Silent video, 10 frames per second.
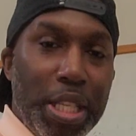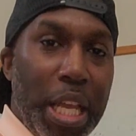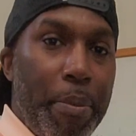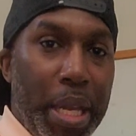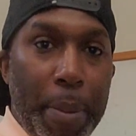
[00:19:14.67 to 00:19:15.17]

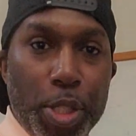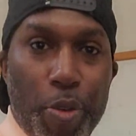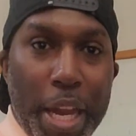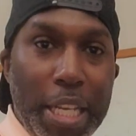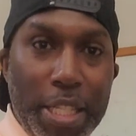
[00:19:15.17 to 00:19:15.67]
again, my name is
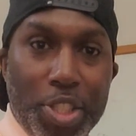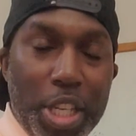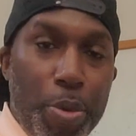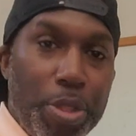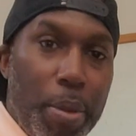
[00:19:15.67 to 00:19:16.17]
Raheem
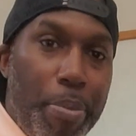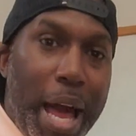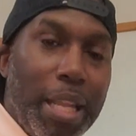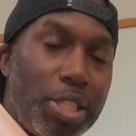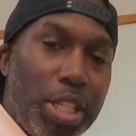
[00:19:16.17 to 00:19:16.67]
G with the
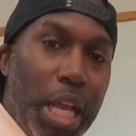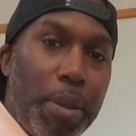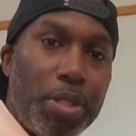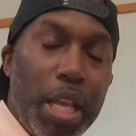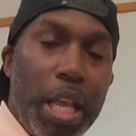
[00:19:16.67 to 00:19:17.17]
Pallet Champs